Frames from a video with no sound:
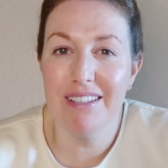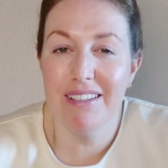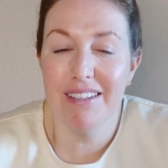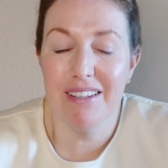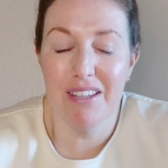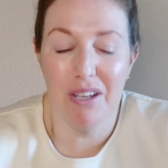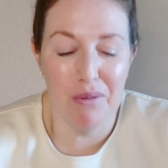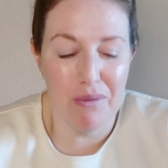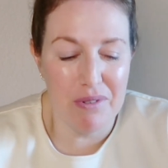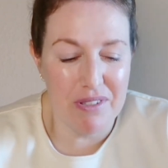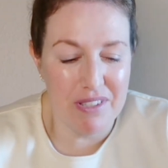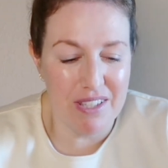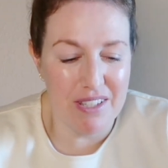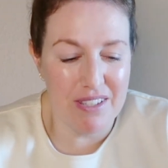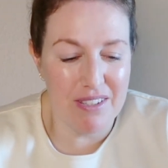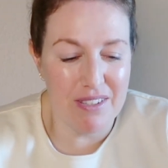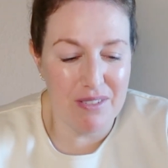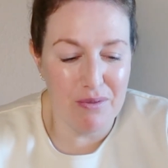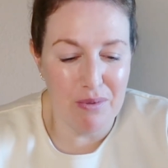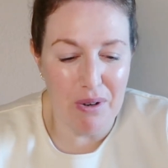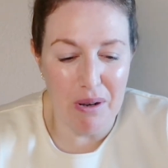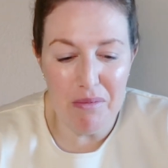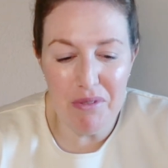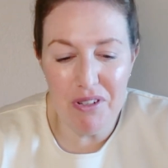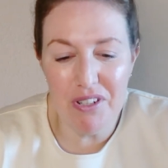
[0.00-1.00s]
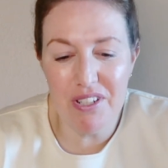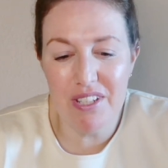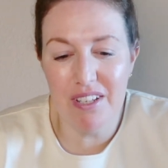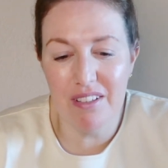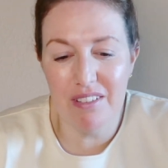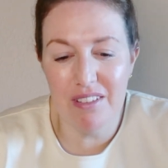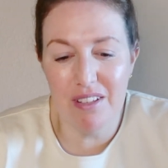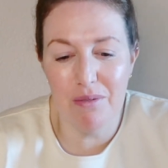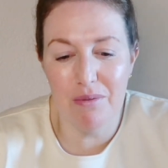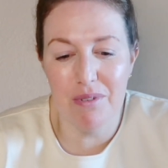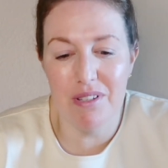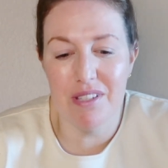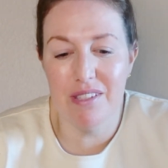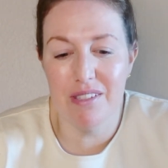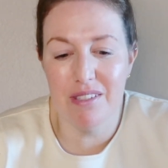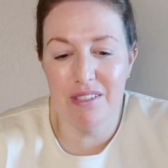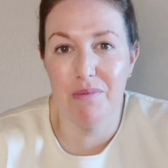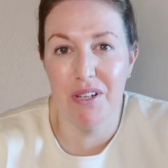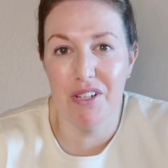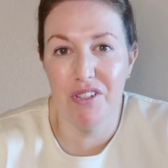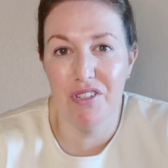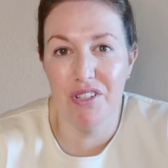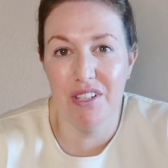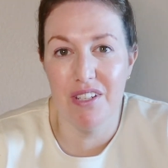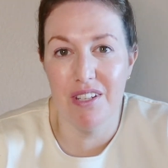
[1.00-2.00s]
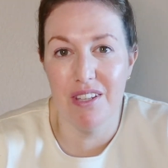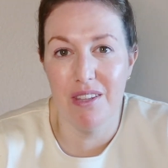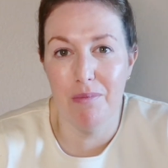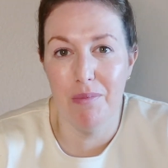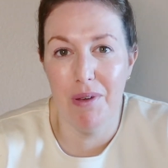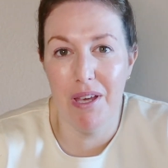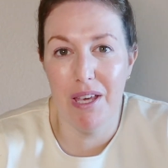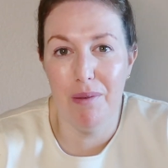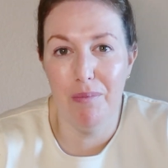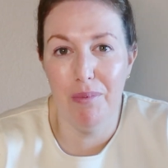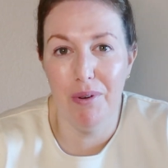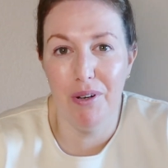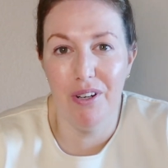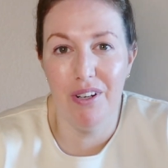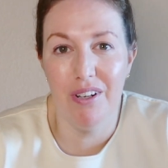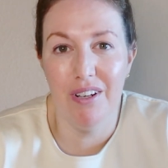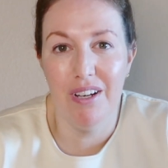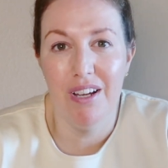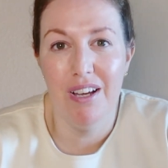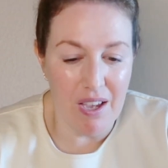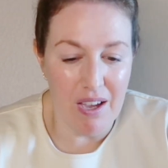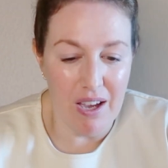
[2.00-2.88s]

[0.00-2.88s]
There was this rummage sale that was mentioned in the paper.